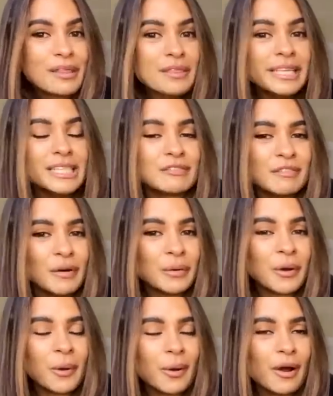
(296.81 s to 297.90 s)
this
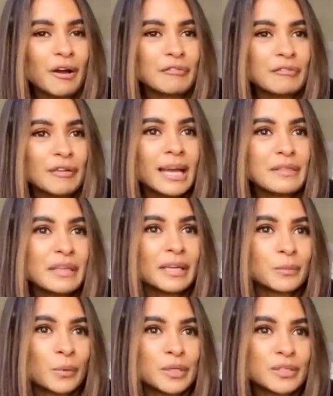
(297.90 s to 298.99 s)
photo of, I think
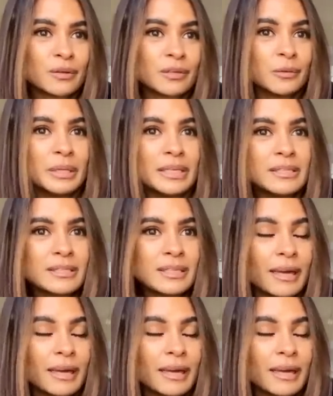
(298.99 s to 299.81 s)
it was on Louise,